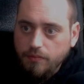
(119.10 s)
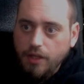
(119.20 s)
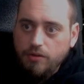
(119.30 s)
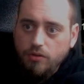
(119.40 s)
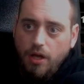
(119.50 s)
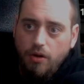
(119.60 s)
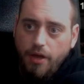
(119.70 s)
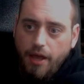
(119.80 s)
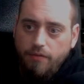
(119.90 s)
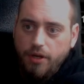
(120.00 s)
So now
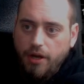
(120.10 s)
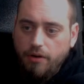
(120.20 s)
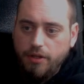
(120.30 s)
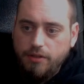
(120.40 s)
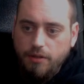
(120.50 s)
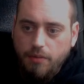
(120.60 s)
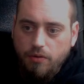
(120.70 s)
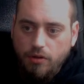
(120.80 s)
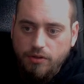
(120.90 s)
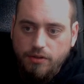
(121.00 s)
every character in my
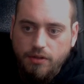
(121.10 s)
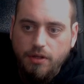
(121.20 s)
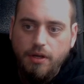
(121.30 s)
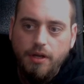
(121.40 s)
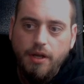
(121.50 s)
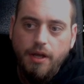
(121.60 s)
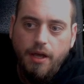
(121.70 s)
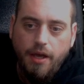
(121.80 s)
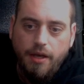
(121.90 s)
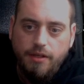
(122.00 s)
roster
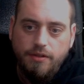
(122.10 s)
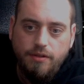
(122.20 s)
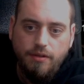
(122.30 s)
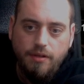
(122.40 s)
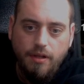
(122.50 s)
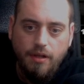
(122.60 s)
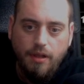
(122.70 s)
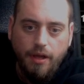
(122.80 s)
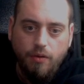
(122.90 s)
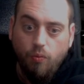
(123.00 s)
has
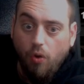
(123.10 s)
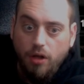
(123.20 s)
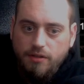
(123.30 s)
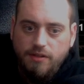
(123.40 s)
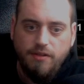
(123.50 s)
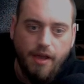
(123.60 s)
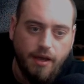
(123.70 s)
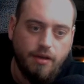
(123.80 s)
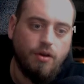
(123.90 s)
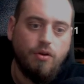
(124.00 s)
like 1
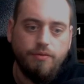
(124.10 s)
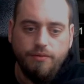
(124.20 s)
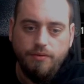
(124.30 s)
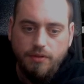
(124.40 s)
stack of